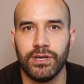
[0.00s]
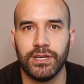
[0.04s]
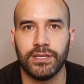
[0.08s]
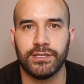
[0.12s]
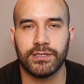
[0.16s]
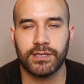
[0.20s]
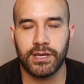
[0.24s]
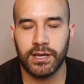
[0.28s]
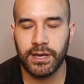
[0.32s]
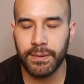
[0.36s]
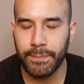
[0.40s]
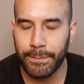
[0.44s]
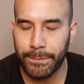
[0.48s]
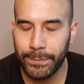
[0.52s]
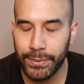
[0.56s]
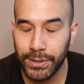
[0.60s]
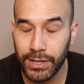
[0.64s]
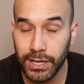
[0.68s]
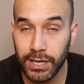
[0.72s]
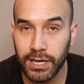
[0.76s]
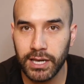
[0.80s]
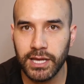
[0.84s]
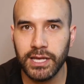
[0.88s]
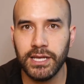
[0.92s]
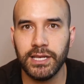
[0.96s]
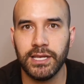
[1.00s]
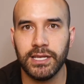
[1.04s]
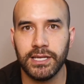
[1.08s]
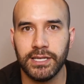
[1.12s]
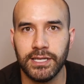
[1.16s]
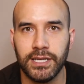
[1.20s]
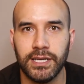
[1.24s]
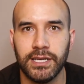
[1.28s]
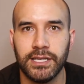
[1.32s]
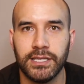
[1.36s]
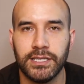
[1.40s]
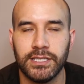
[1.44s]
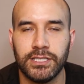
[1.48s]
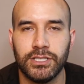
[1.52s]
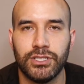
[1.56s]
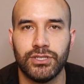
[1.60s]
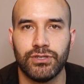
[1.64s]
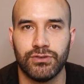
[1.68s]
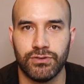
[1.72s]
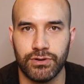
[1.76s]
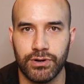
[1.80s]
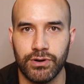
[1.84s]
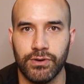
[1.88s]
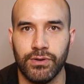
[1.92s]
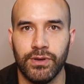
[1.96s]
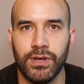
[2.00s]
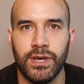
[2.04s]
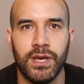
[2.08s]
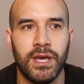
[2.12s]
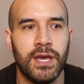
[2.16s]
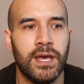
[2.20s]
It's completely true.